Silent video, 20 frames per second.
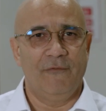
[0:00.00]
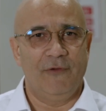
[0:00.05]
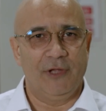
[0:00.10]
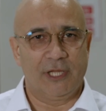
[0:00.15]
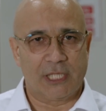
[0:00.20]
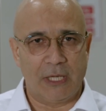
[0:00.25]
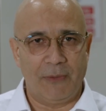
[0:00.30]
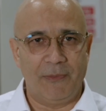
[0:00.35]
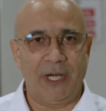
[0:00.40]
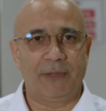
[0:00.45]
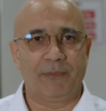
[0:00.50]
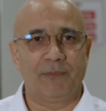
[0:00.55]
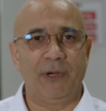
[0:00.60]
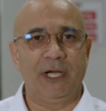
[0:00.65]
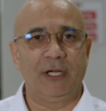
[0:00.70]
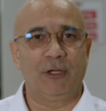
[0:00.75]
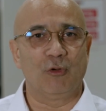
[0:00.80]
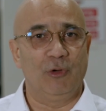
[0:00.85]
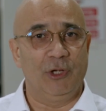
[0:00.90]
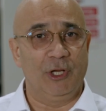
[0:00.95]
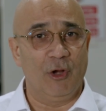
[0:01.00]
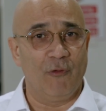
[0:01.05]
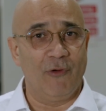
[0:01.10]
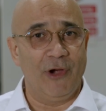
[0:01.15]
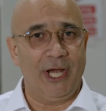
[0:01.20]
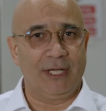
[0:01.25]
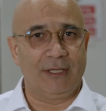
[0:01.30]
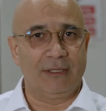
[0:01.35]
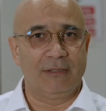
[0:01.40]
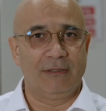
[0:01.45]
With commitment to
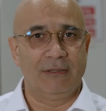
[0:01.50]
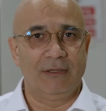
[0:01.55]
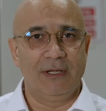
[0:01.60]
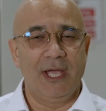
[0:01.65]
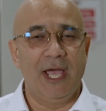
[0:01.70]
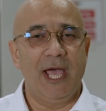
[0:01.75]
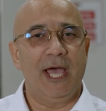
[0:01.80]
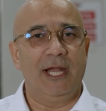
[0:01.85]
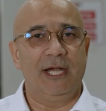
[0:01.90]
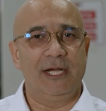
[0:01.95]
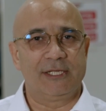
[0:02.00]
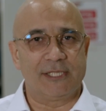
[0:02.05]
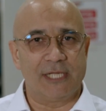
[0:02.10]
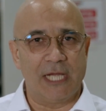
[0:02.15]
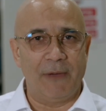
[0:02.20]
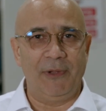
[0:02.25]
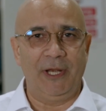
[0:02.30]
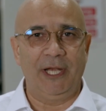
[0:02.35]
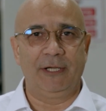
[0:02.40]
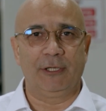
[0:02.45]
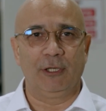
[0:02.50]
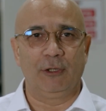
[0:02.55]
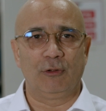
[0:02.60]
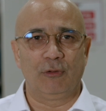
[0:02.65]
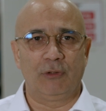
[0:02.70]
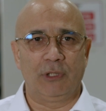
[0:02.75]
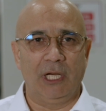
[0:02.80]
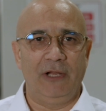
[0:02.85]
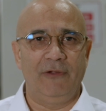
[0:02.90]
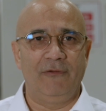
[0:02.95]
innovate and its ability
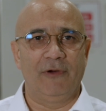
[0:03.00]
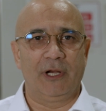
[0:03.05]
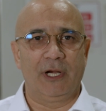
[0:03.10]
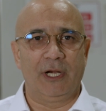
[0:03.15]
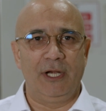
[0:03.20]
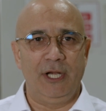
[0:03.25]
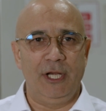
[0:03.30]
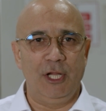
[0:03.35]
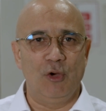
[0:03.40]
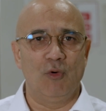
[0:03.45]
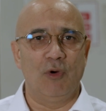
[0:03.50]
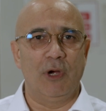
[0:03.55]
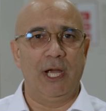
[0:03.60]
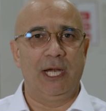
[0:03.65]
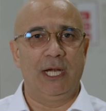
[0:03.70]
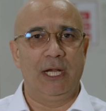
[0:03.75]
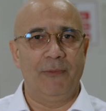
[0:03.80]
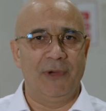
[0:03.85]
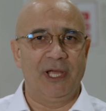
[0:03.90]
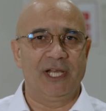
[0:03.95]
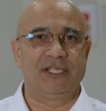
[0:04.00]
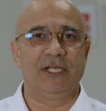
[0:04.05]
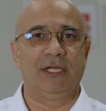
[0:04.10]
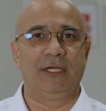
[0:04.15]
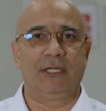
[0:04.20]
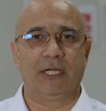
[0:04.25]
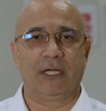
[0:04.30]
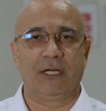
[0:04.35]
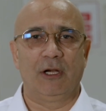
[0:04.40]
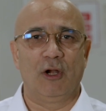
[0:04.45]
to deliver new and
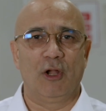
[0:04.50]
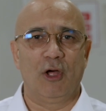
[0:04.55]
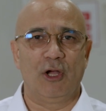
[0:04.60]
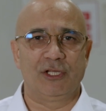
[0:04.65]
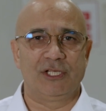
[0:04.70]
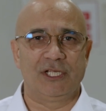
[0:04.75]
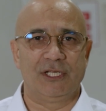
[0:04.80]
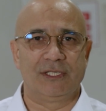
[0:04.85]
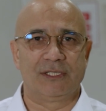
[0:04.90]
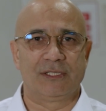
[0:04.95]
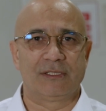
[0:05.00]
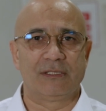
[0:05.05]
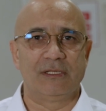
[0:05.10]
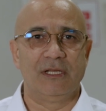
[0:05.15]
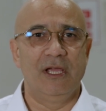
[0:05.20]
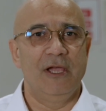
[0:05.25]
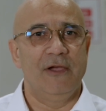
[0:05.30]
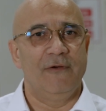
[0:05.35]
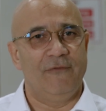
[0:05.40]
emerging technologies